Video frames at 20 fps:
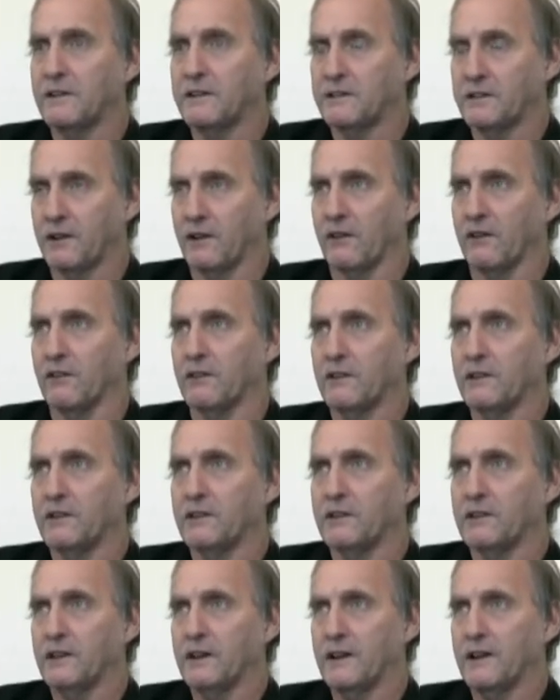So,
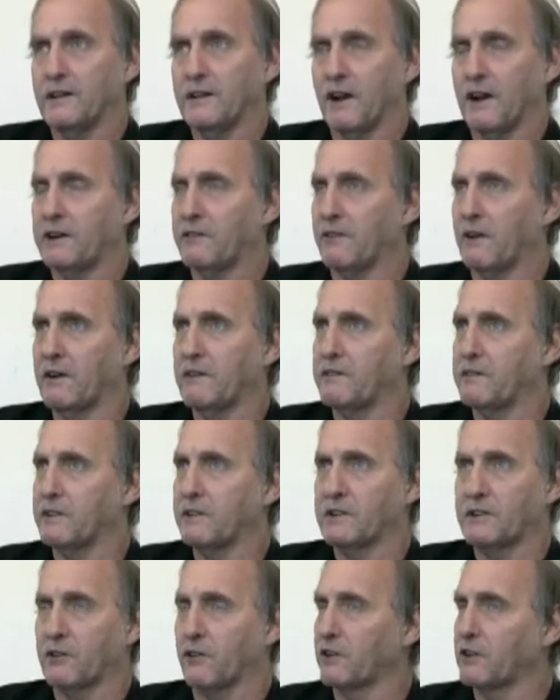not to want to be
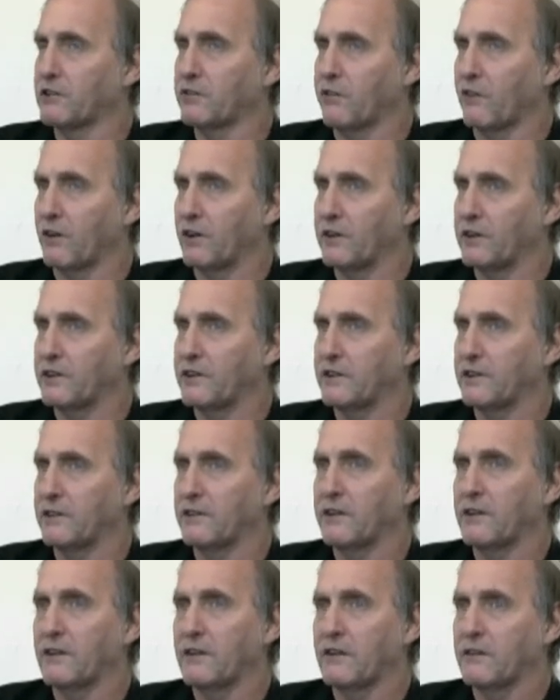the source point,
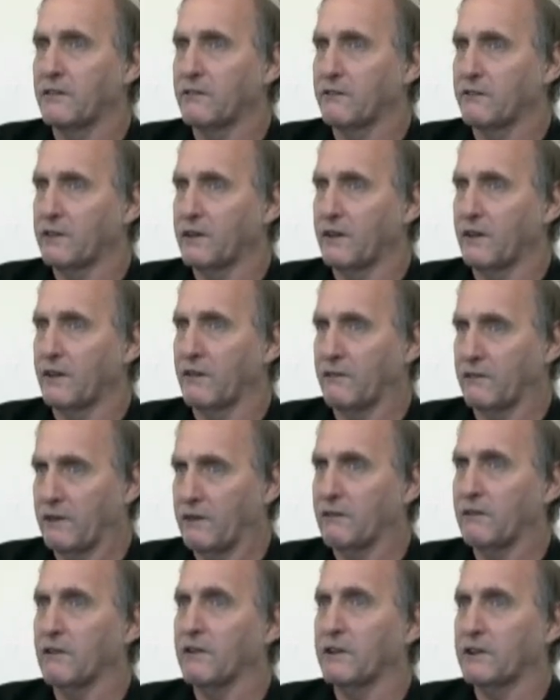
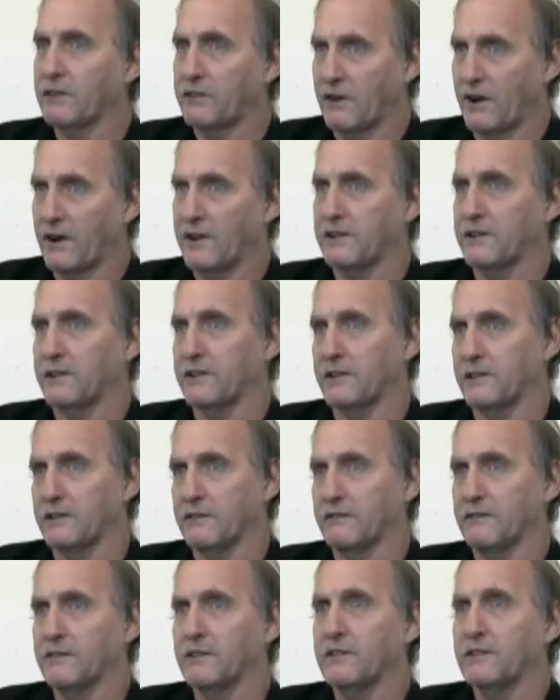we really tried to
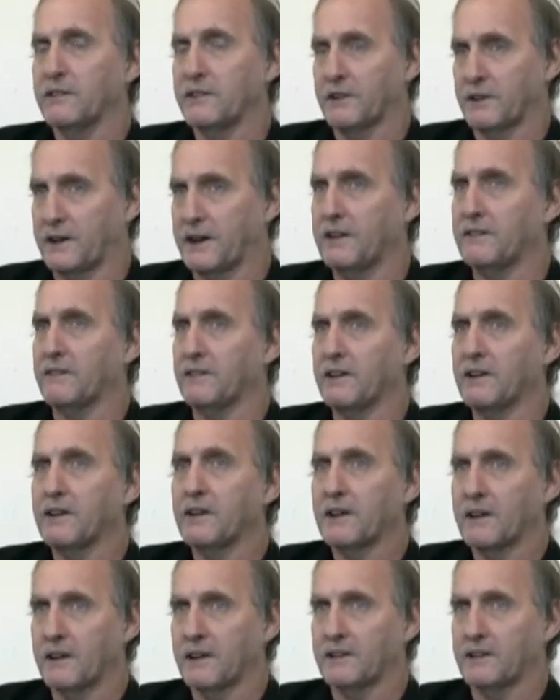keep it,
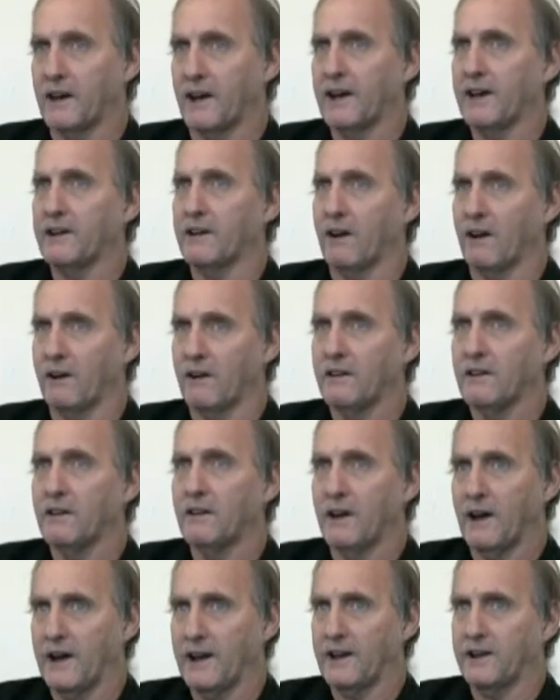because I
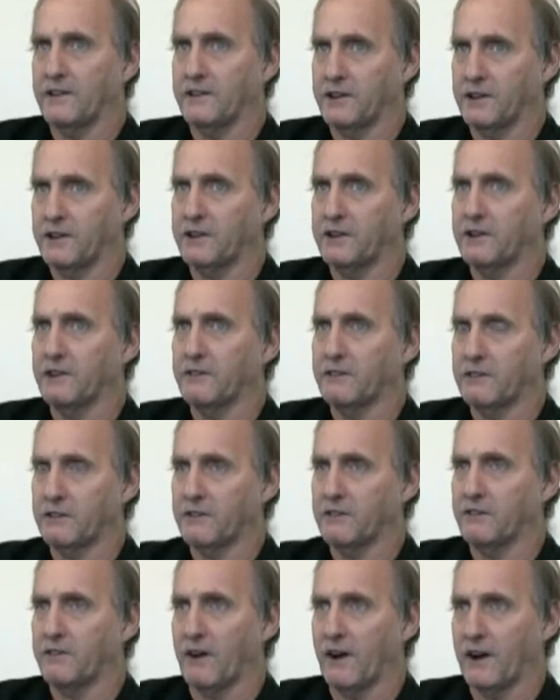had a sister that was in
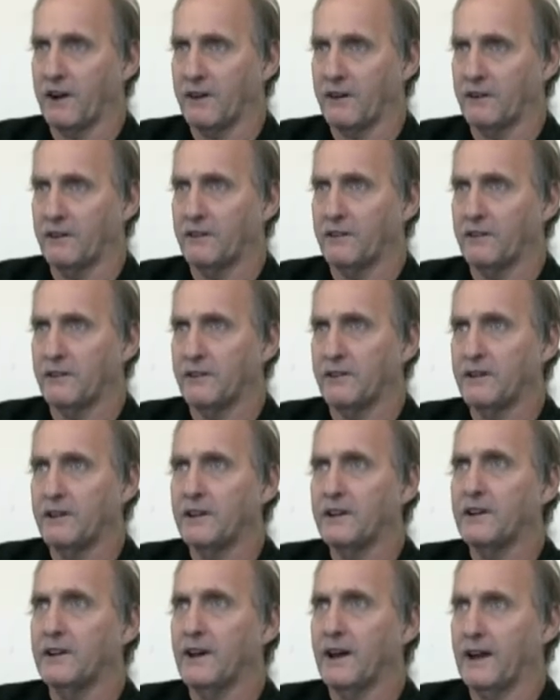a fire.
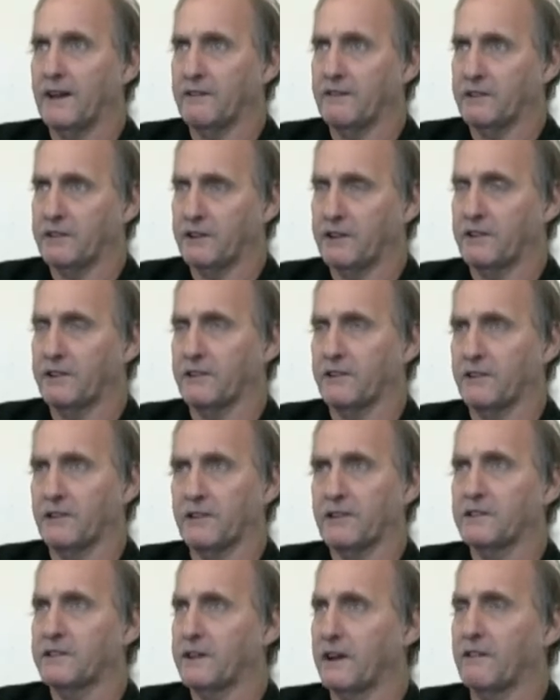I have a sister
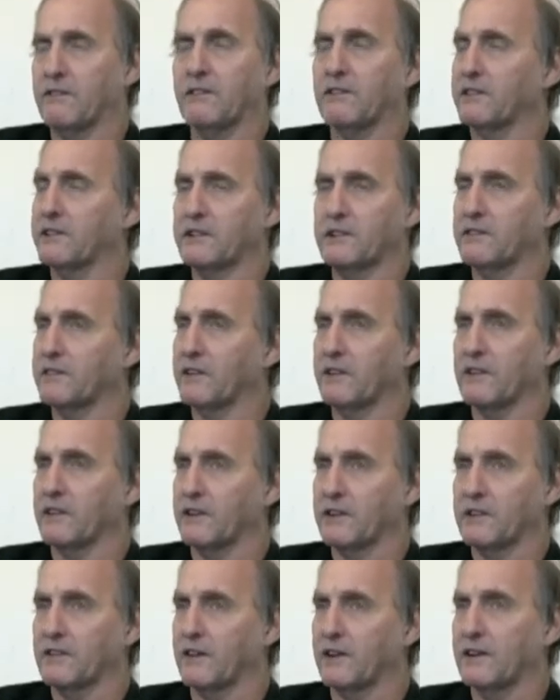with several
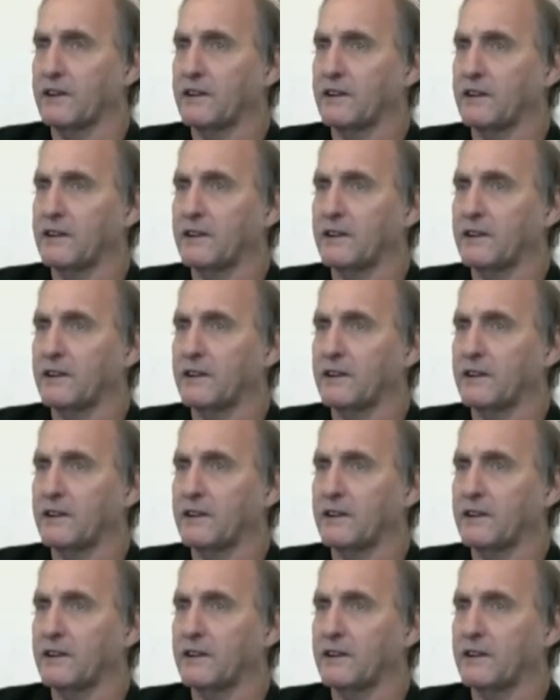disabilities, right?